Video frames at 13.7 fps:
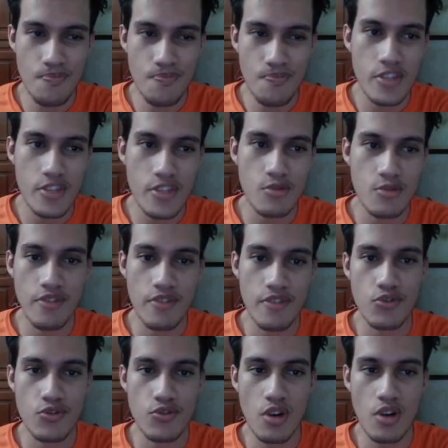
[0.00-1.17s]
with
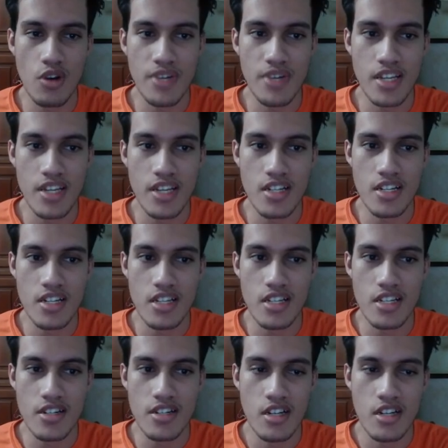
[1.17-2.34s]
Swampert in the lead,
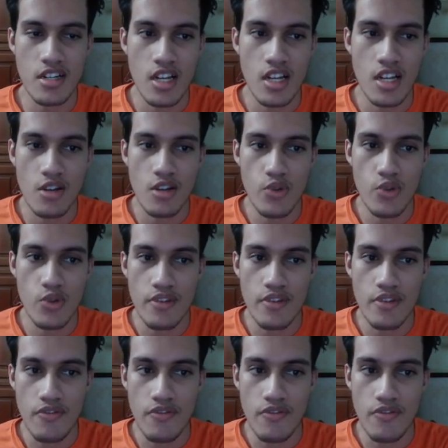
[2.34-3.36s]
with